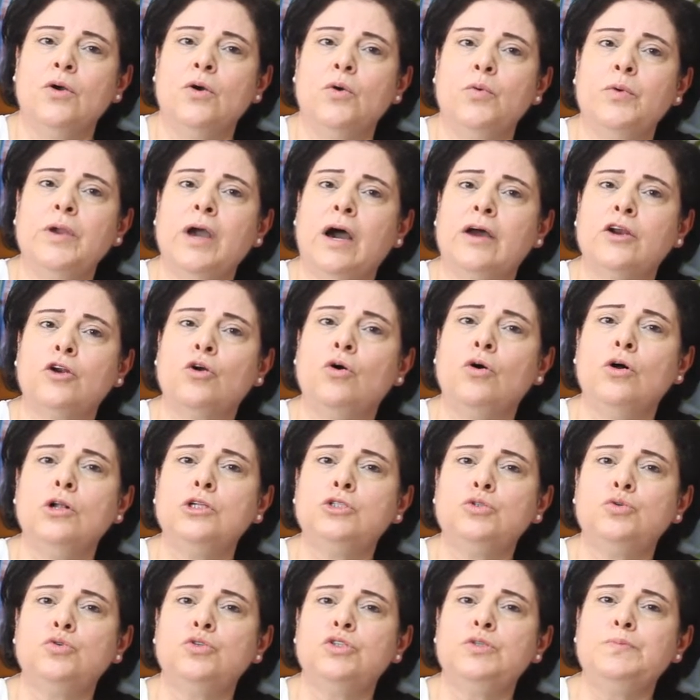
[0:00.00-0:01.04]
we are
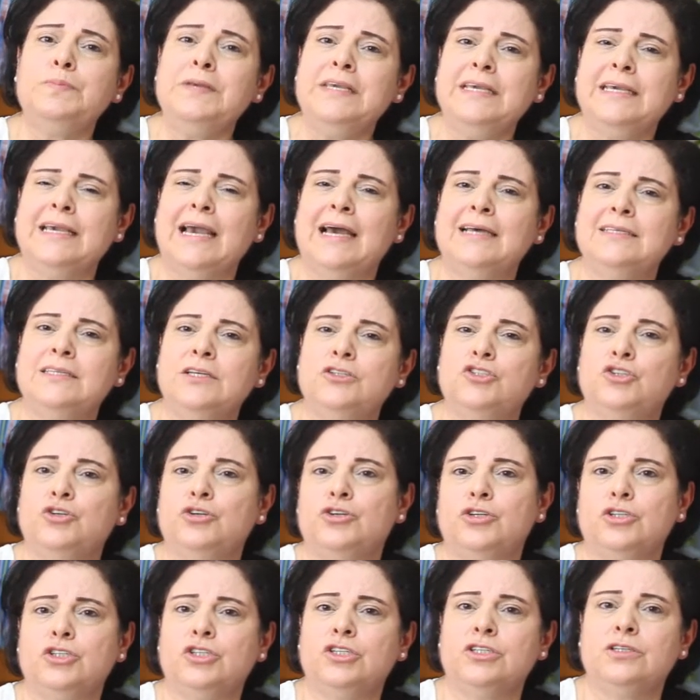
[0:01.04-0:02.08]
called to speak as a
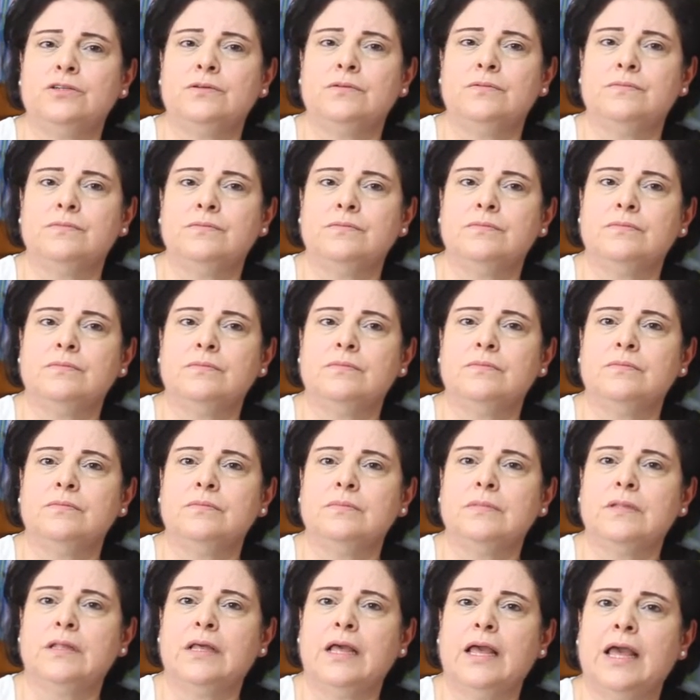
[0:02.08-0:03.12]
church
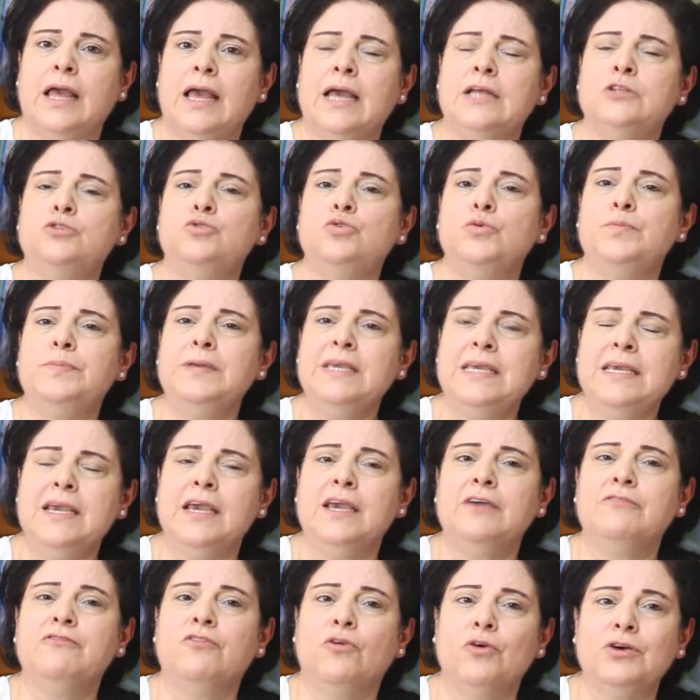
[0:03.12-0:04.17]
and to be
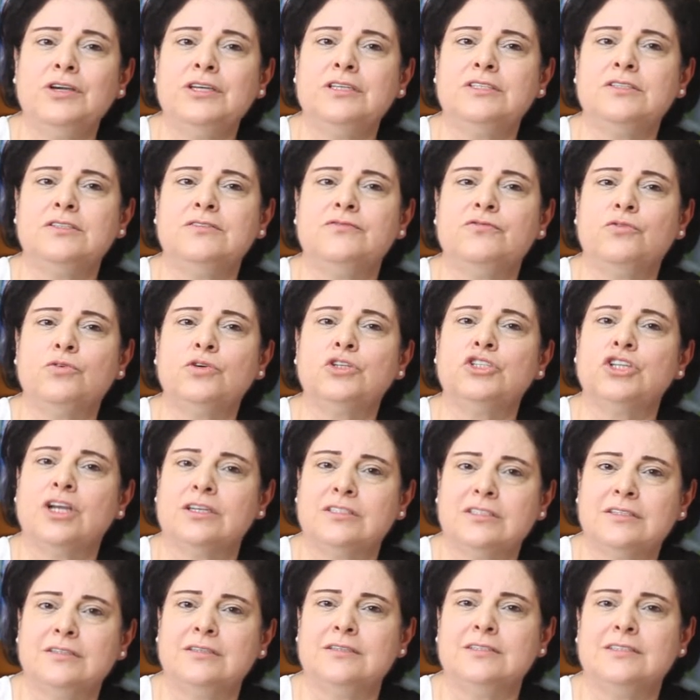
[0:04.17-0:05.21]
a voice for
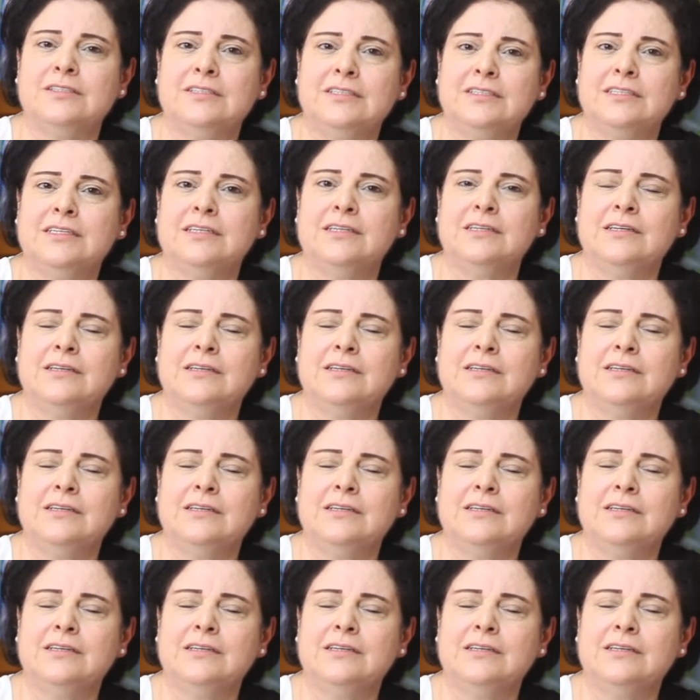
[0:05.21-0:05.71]
justice,